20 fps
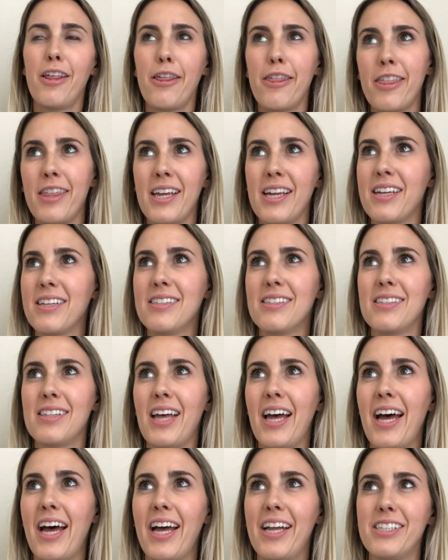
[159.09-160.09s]
things
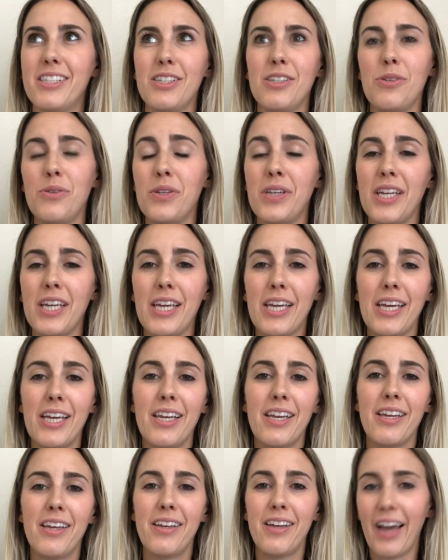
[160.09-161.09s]
that you
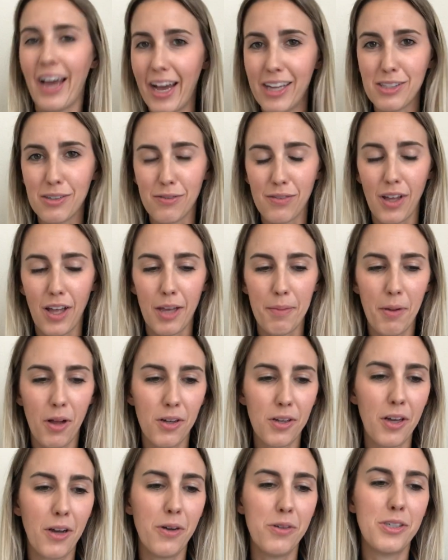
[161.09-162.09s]
need as a
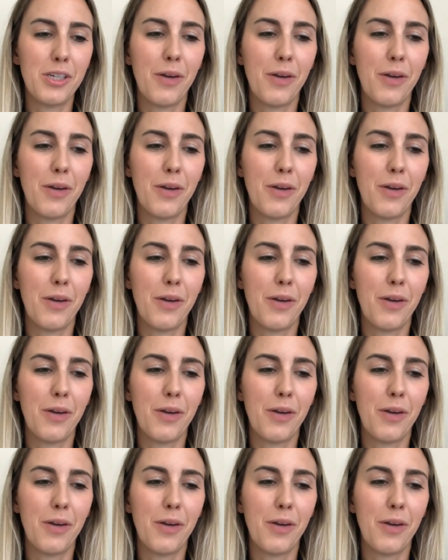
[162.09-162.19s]
volleyball coach,